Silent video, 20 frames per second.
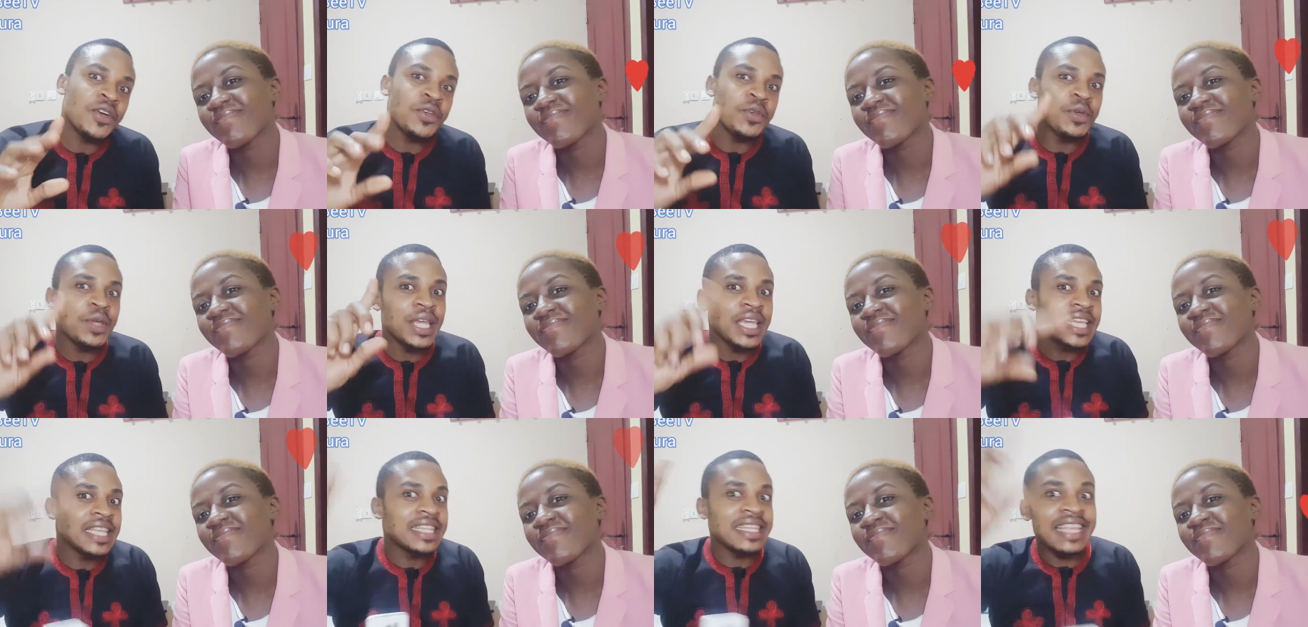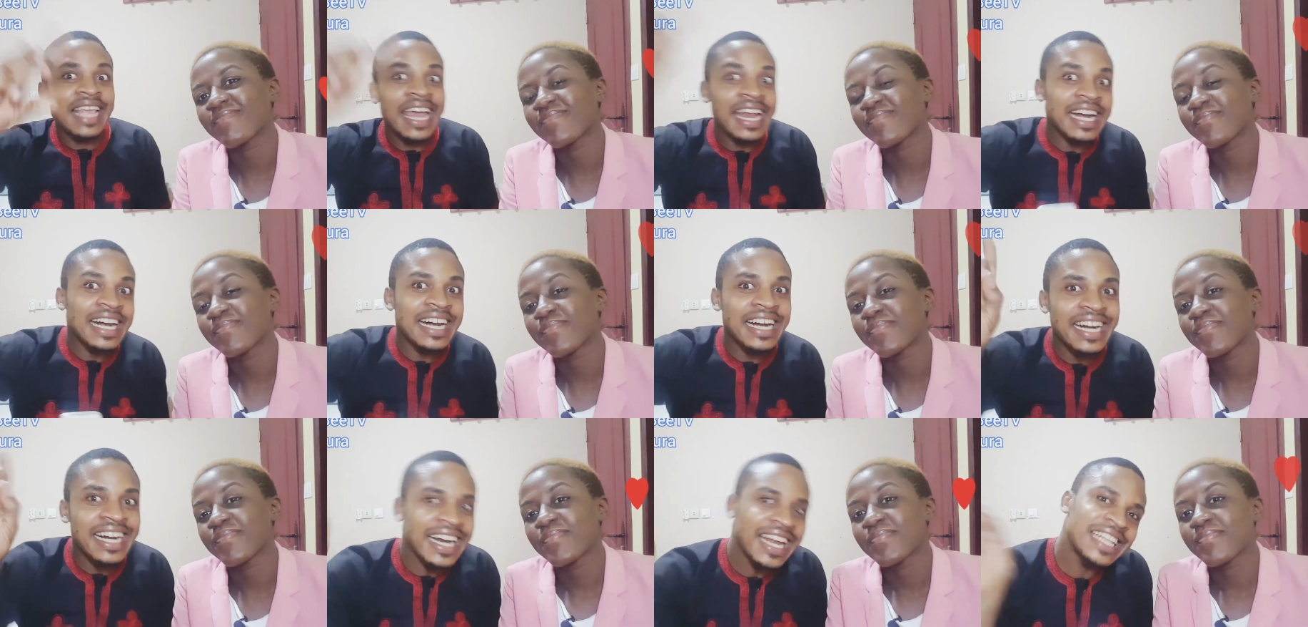Speaker 1: you hit that
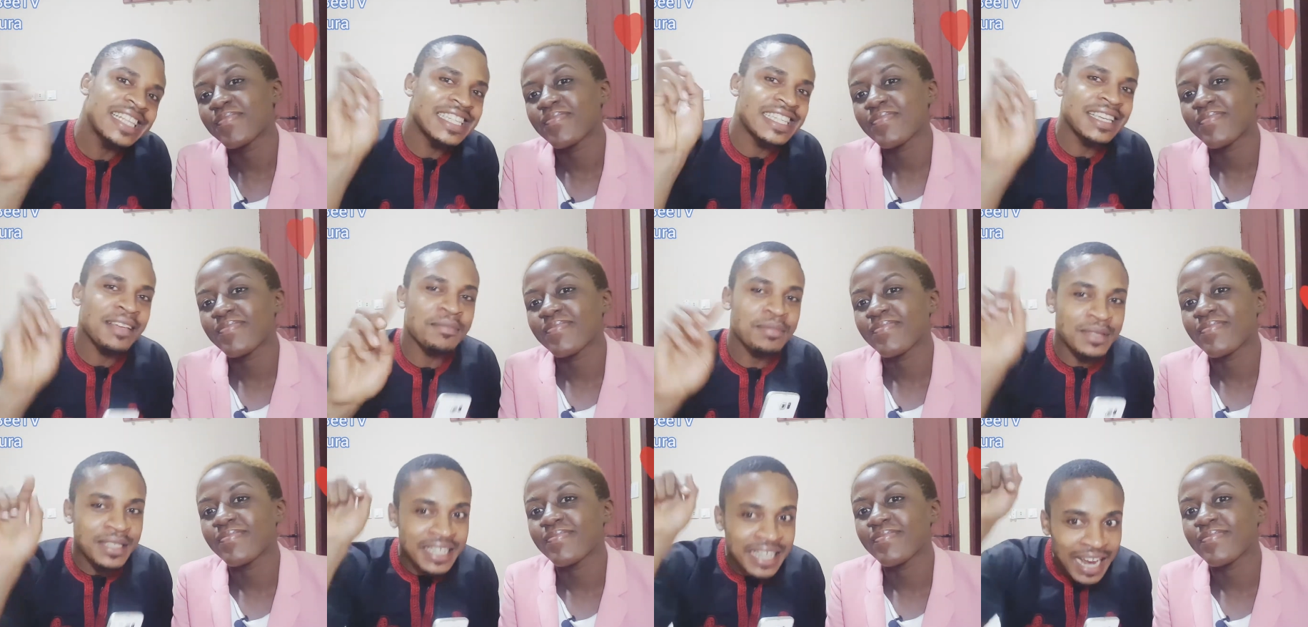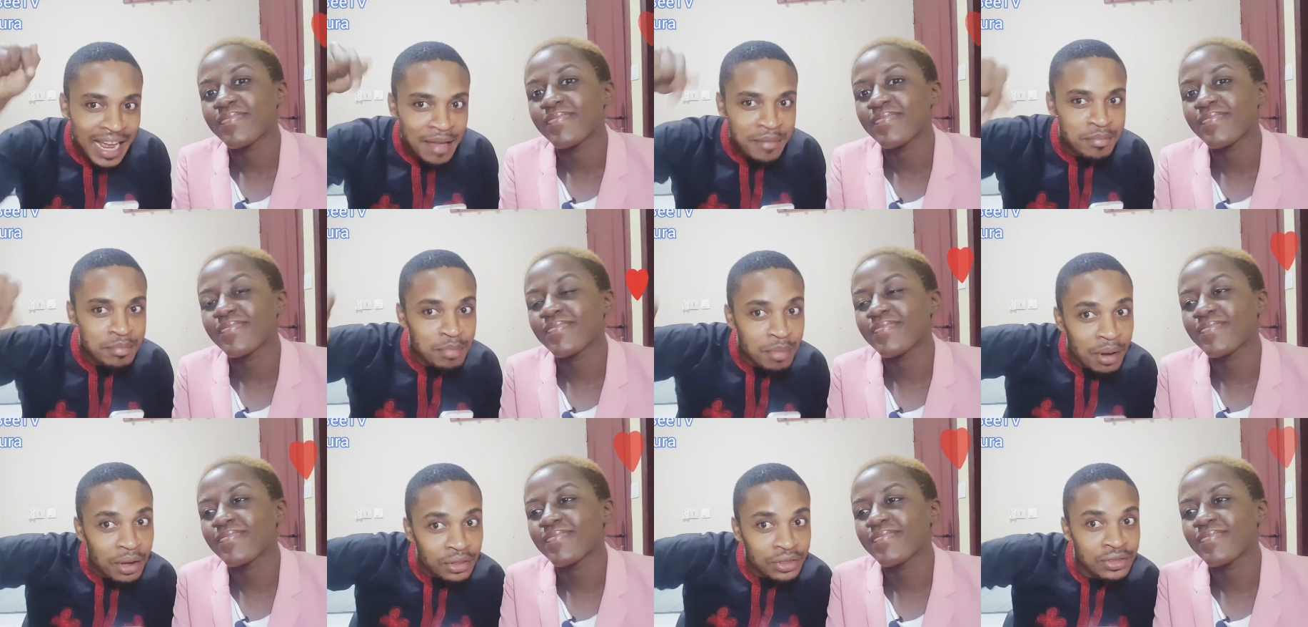red subscribe
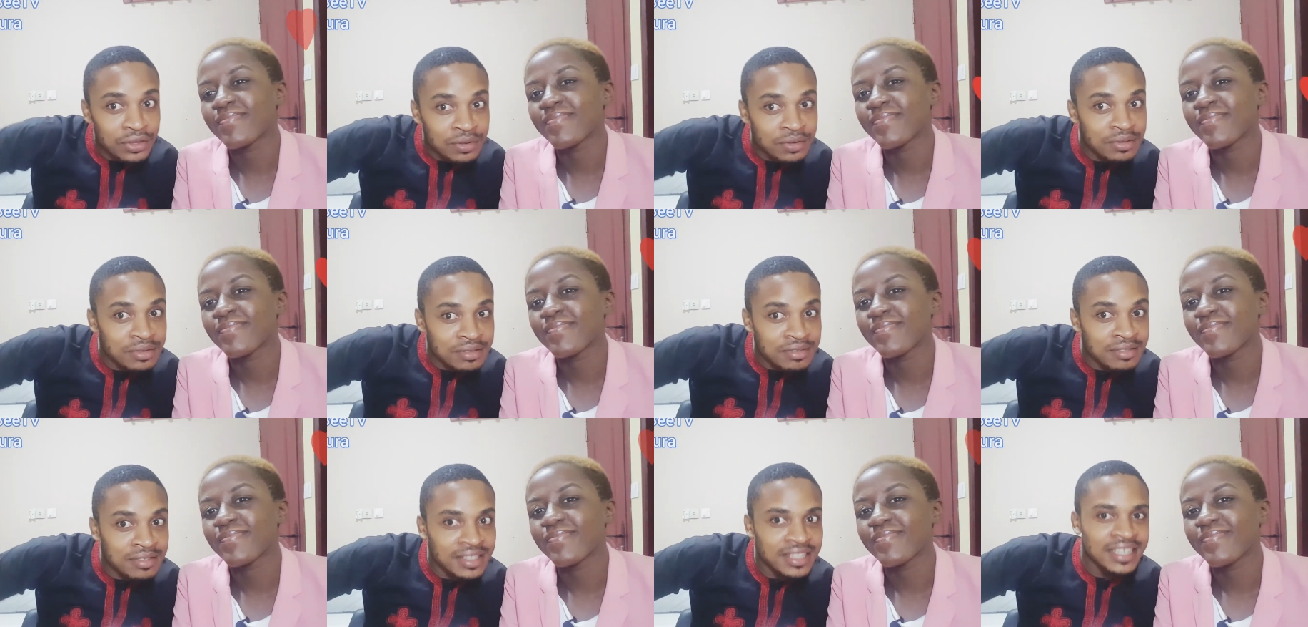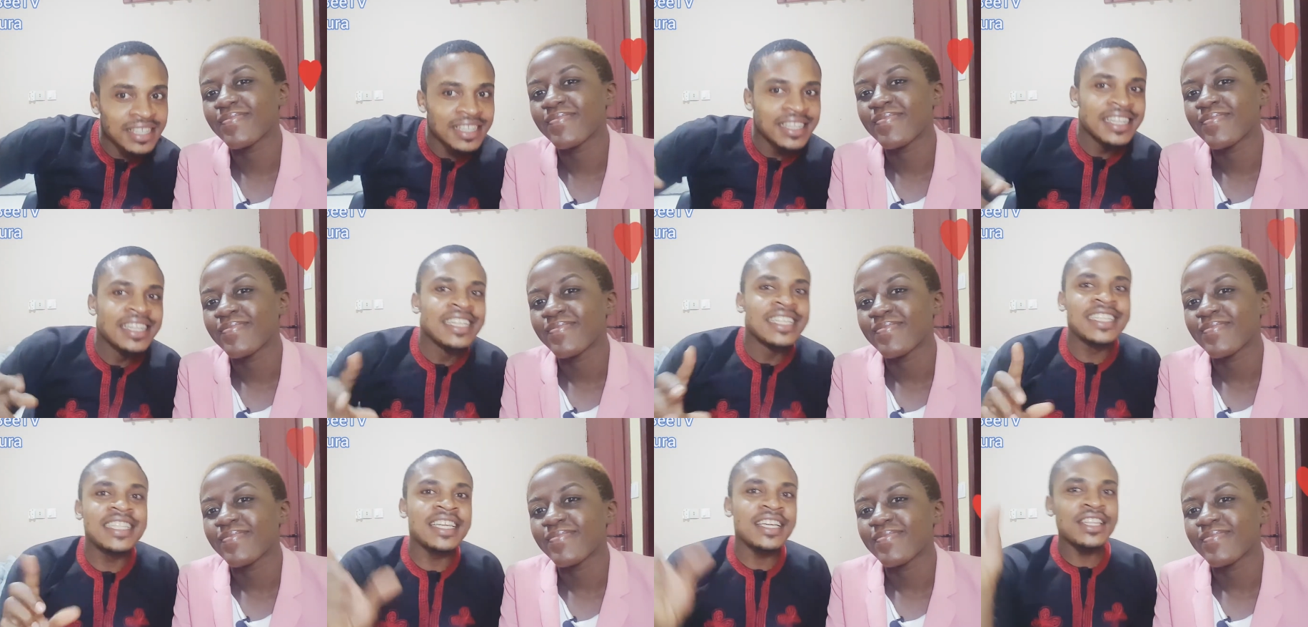button.
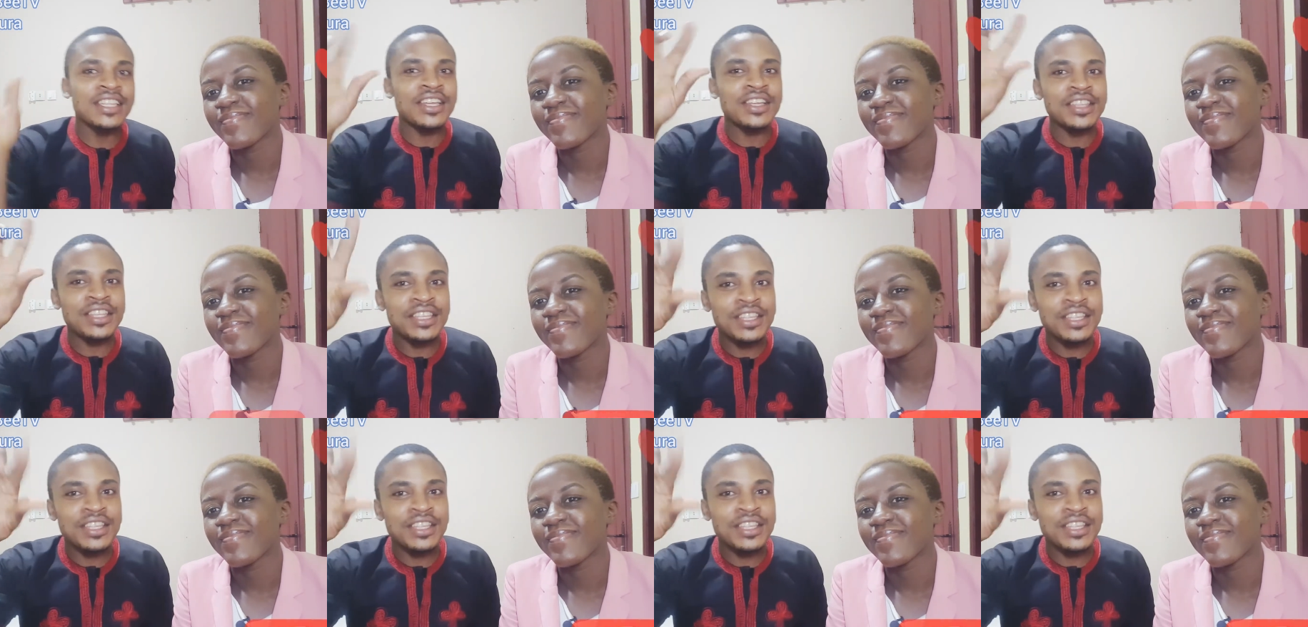Turn on the